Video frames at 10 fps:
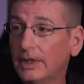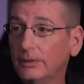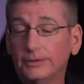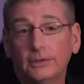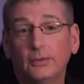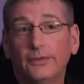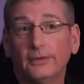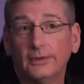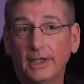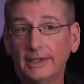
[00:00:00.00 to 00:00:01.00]
I would go with
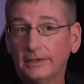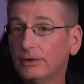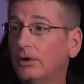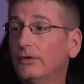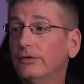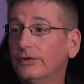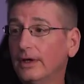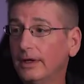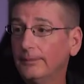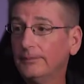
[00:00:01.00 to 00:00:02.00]
the light all the
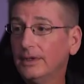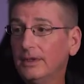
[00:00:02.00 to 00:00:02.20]
time.